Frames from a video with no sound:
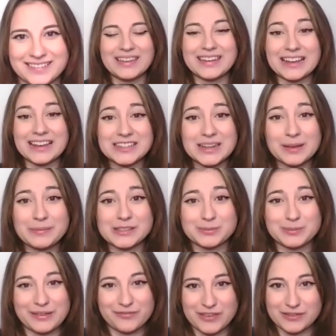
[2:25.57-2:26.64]
Next up is
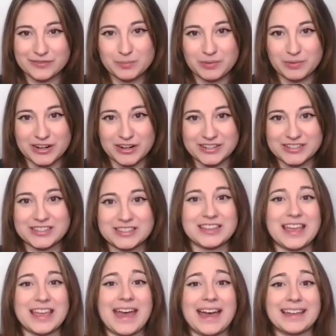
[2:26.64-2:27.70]
my favorite part, the
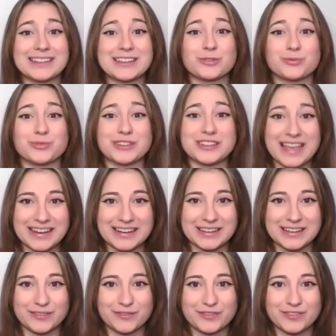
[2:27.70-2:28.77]
ad creative.